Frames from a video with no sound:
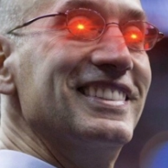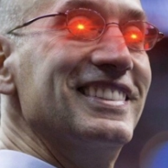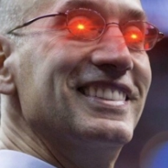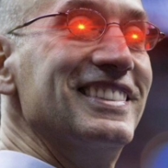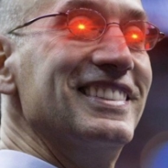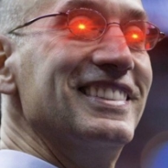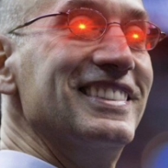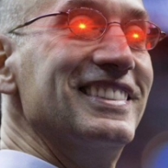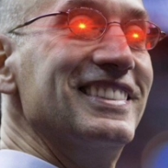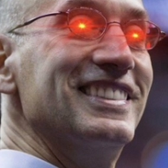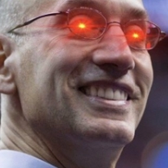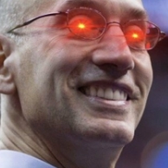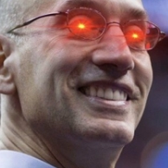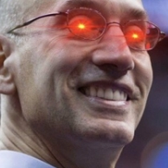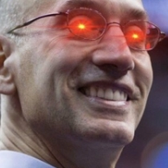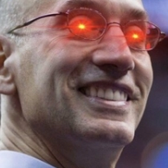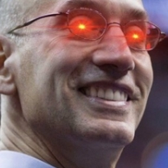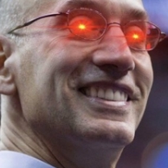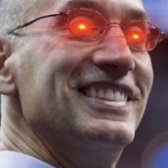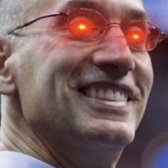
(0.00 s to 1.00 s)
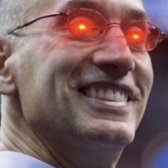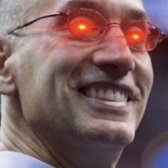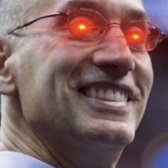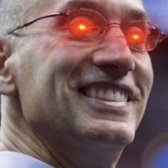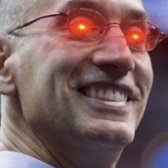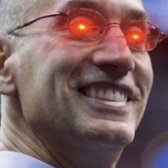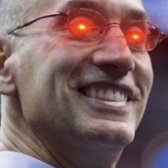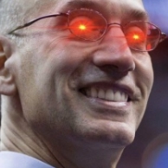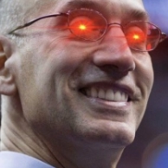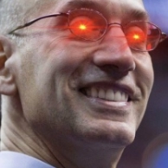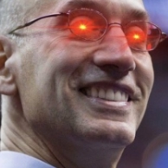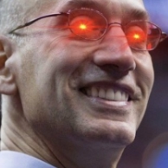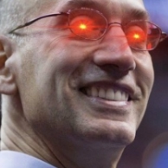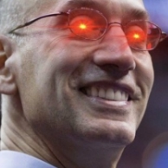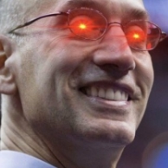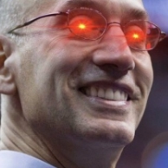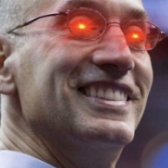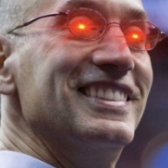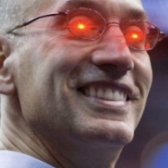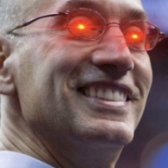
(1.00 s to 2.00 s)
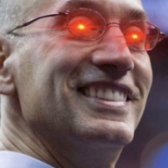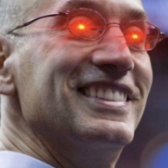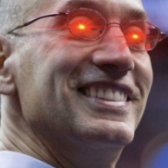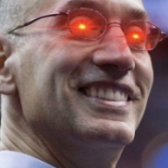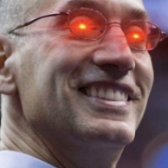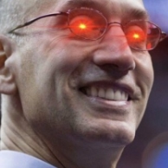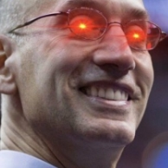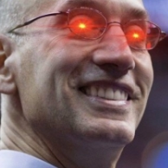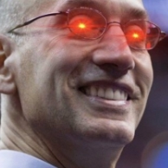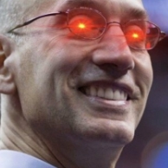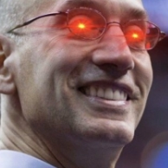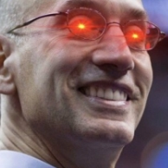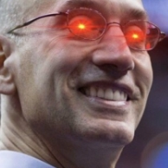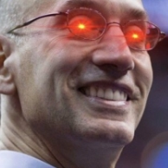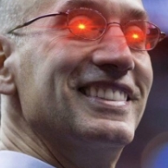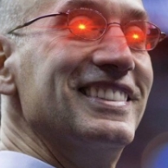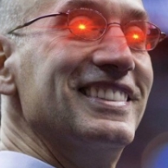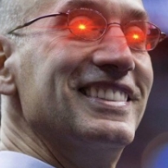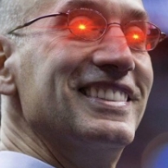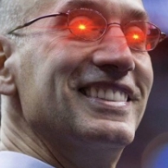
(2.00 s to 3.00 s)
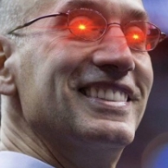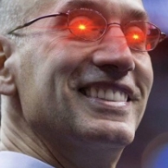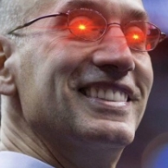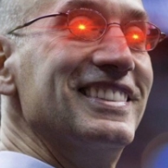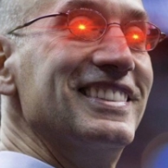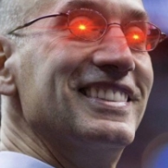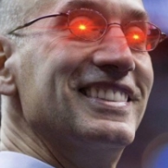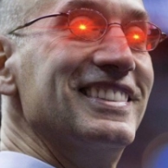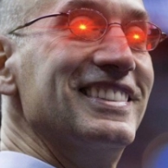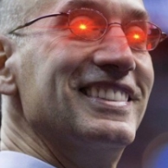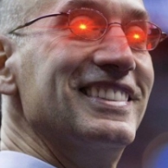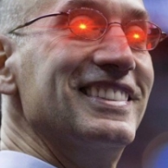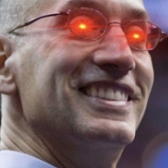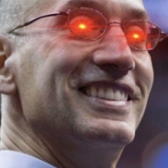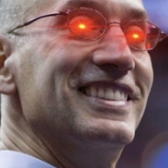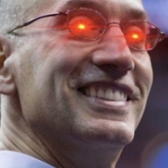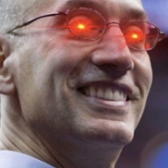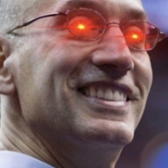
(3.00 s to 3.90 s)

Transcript: (silence)